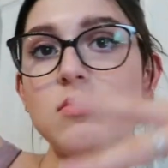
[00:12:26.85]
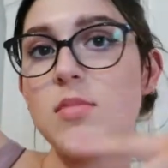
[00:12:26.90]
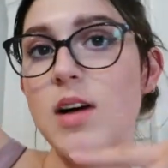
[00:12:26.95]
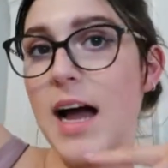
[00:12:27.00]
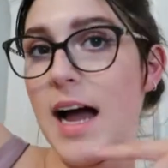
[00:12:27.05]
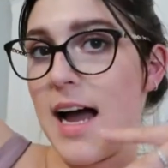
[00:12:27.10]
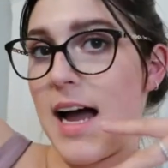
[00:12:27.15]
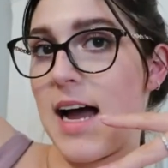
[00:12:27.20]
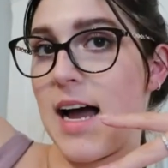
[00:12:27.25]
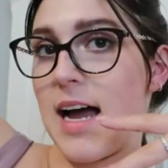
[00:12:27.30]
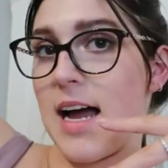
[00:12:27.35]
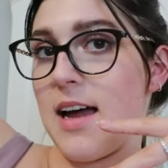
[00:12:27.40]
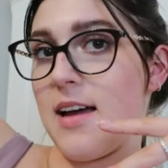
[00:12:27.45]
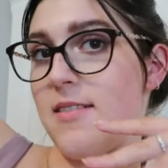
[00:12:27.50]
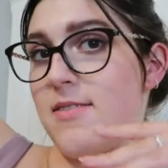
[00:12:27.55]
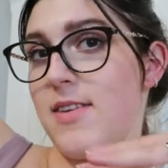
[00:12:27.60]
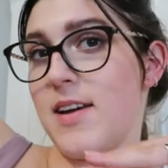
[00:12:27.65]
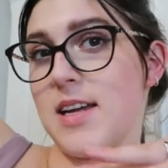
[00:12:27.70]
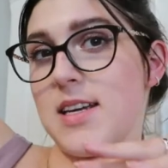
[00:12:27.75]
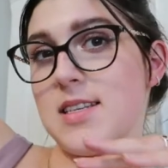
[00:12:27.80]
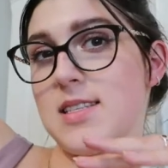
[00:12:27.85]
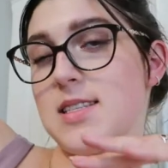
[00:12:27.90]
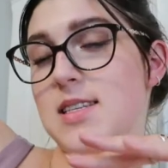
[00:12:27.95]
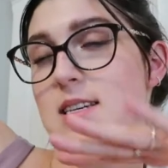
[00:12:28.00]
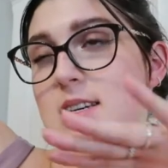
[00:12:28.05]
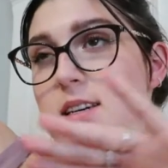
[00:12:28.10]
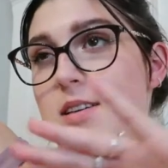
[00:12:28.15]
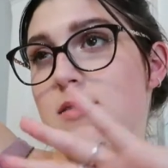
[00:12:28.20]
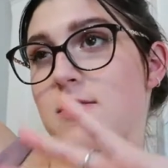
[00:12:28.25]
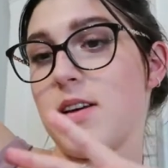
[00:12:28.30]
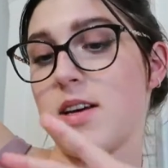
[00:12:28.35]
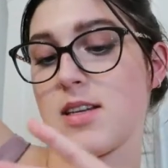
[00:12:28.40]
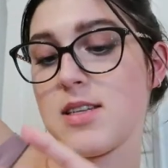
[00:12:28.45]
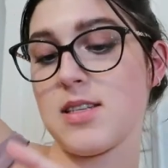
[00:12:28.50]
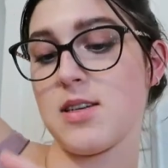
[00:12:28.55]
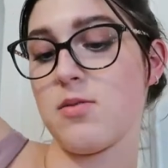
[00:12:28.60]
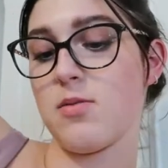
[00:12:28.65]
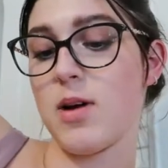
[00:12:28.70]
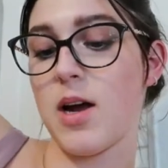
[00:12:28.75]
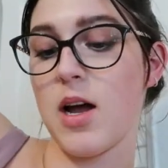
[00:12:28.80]
high
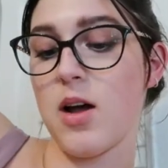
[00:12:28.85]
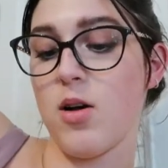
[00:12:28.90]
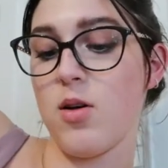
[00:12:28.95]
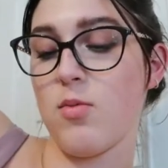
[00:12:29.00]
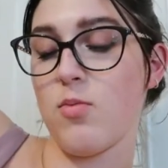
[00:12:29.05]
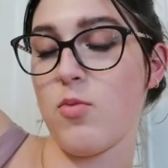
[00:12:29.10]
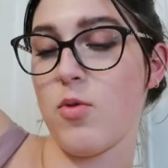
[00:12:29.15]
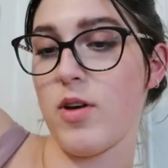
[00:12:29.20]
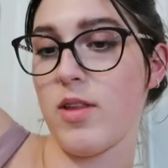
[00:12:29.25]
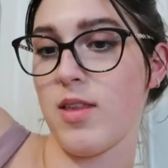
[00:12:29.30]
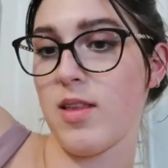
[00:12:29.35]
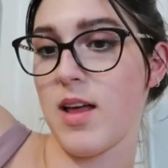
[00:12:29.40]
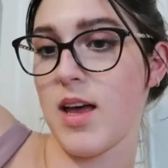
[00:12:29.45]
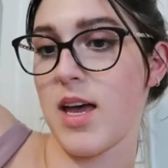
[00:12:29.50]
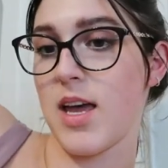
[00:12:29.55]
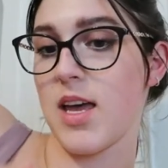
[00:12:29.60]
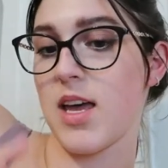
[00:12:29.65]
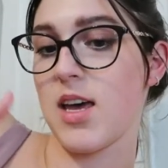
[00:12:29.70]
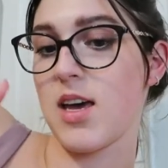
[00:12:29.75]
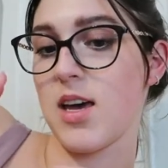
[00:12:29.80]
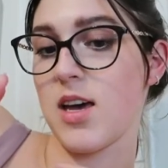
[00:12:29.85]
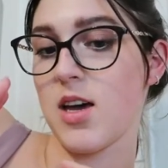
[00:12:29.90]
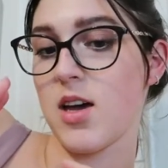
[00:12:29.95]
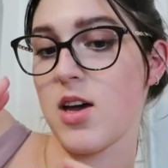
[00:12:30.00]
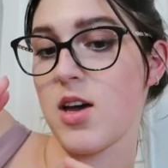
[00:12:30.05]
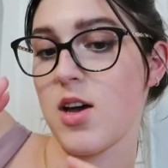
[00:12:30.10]
fantasy realm with like